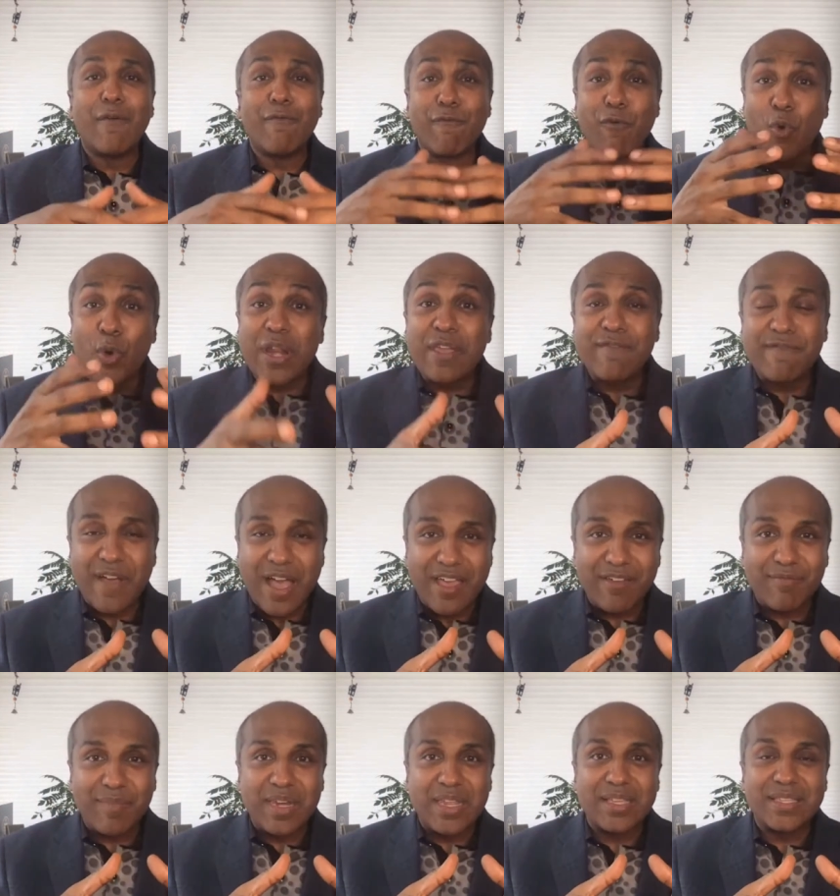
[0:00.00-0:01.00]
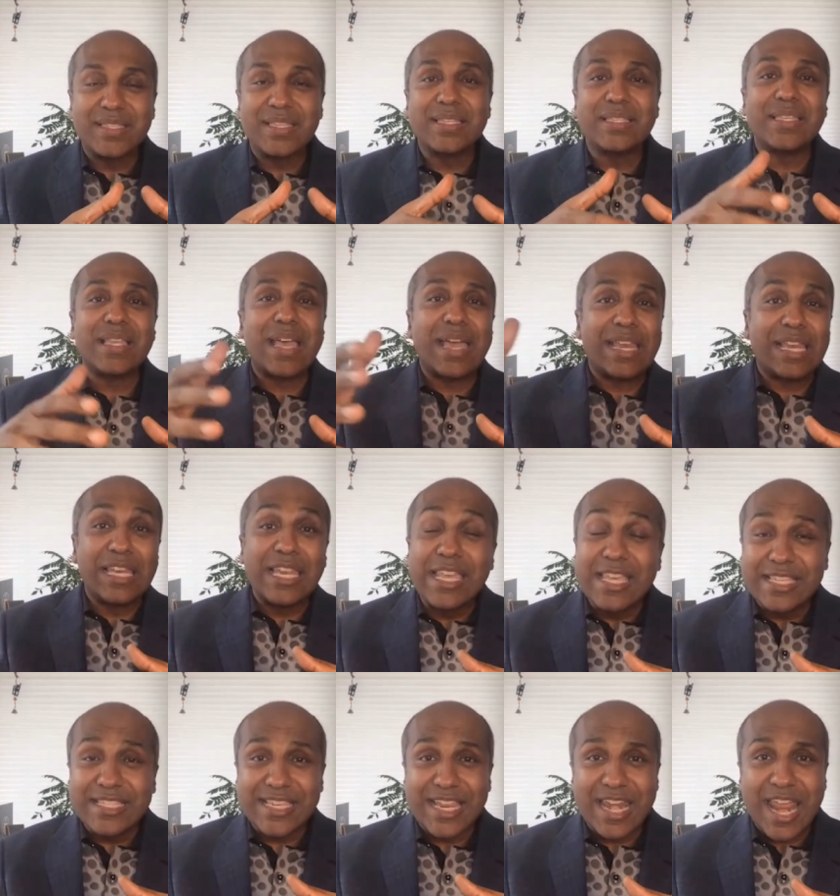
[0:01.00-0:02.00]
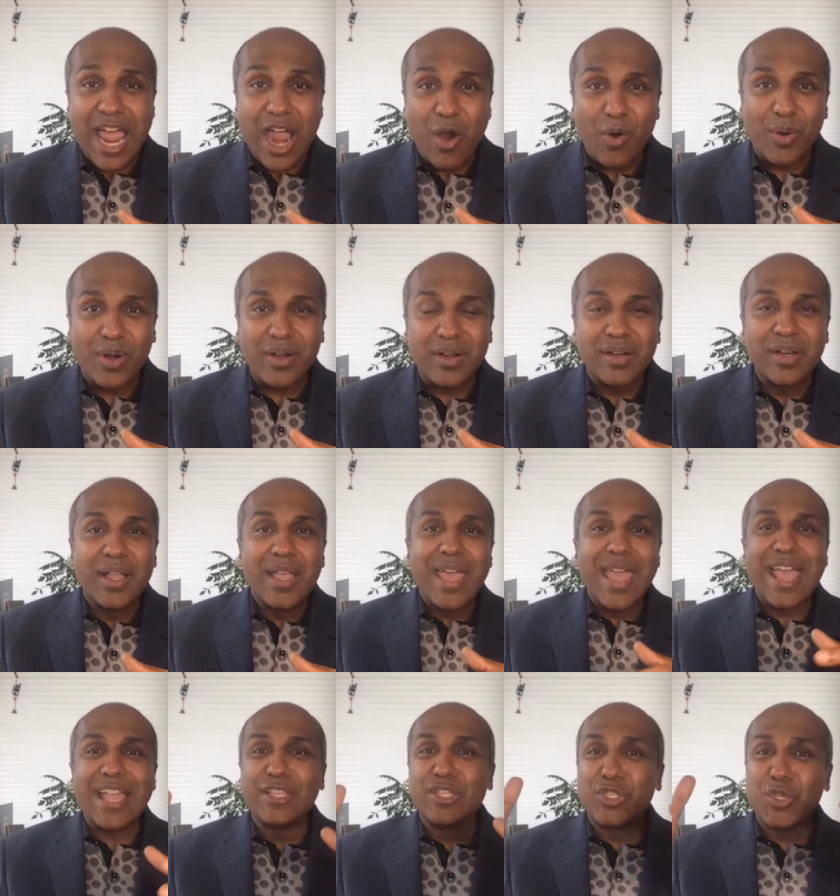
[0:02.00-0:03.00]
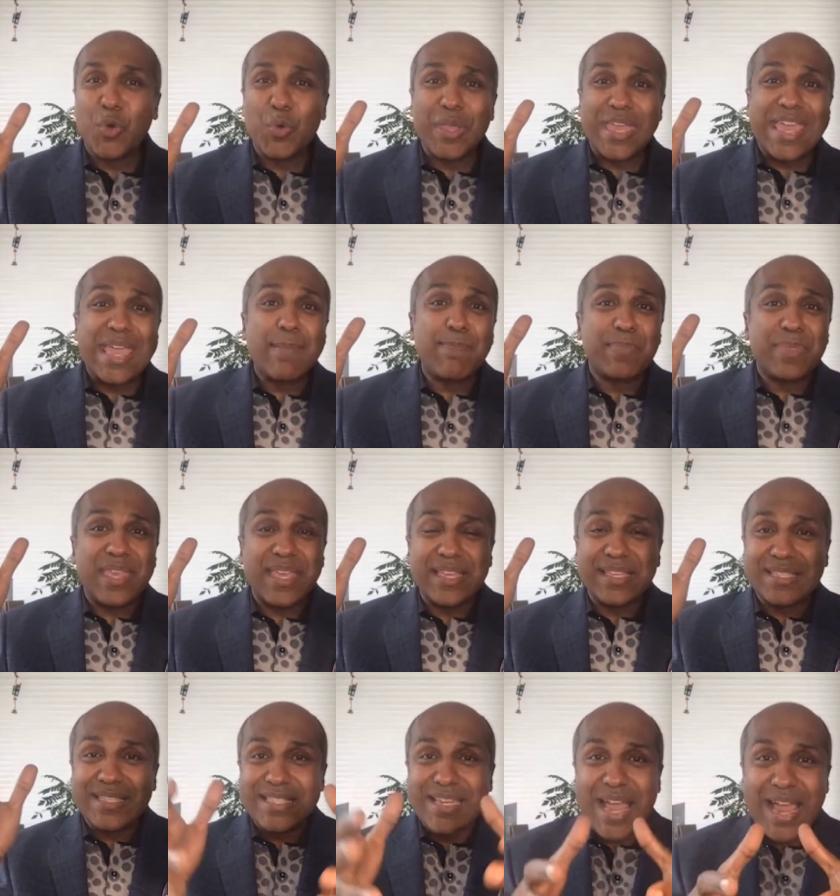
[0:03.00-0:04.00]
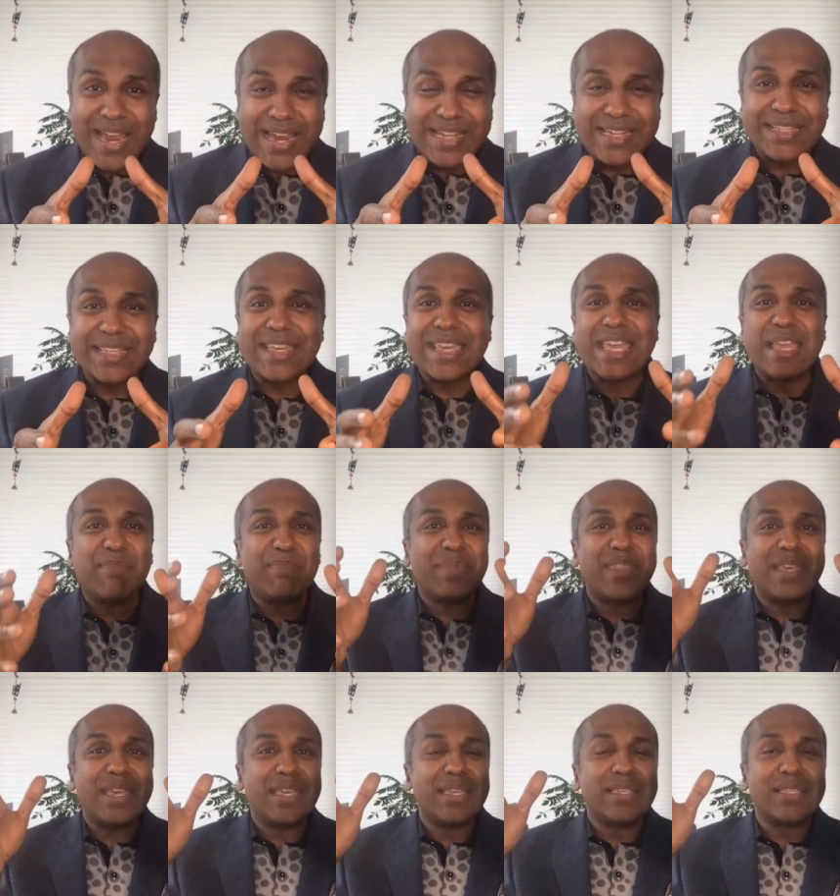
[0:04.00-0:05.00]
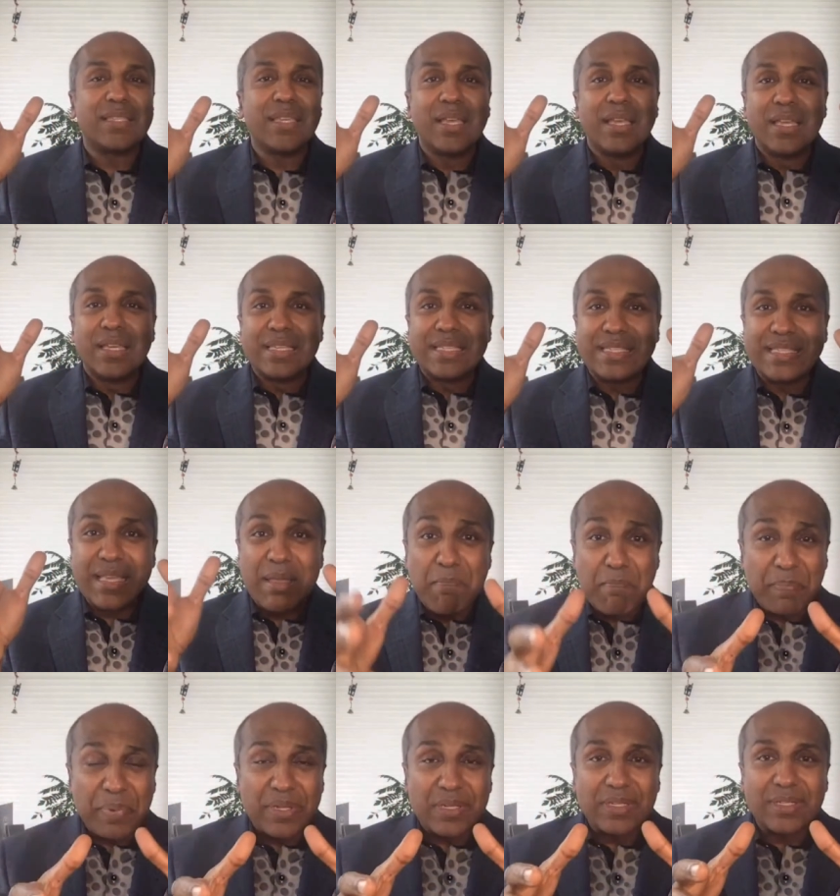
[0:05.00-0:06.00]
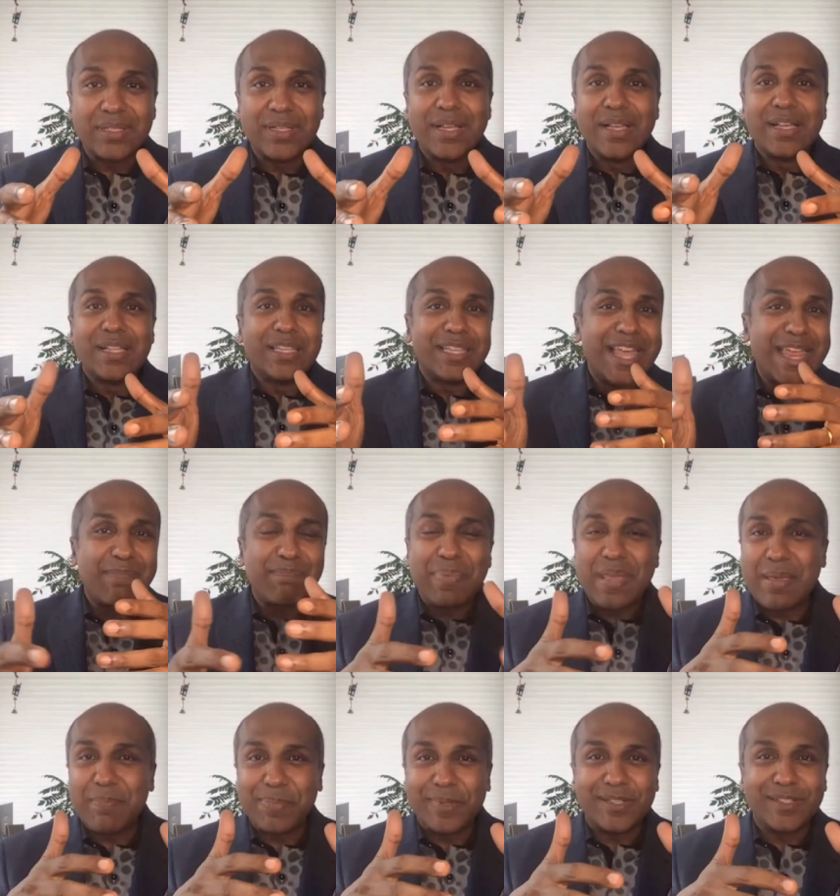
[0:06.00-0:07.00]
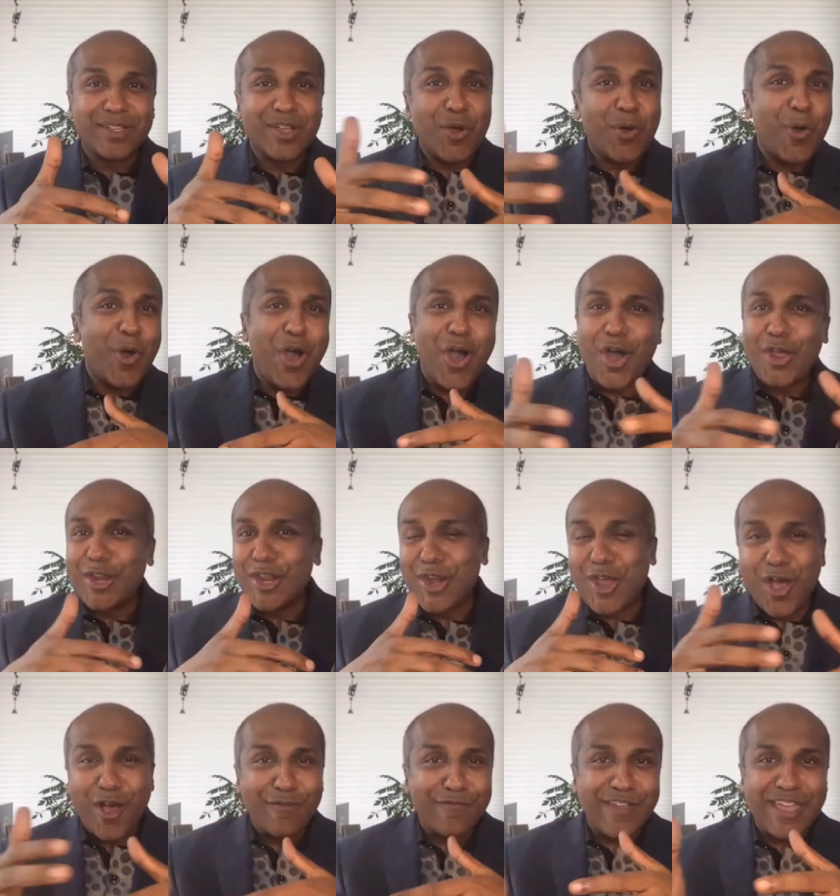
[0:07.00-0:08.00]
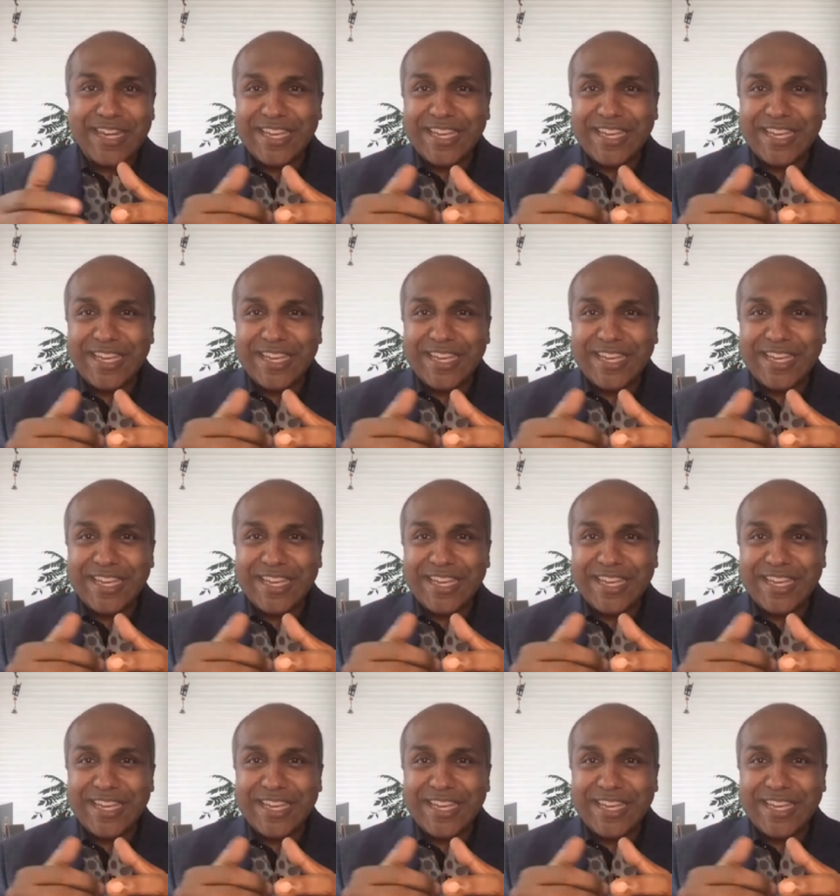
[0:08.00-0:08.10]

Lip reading: 45 minutes is at least an hour. And so keep things tight, keep things simple, let people go on and off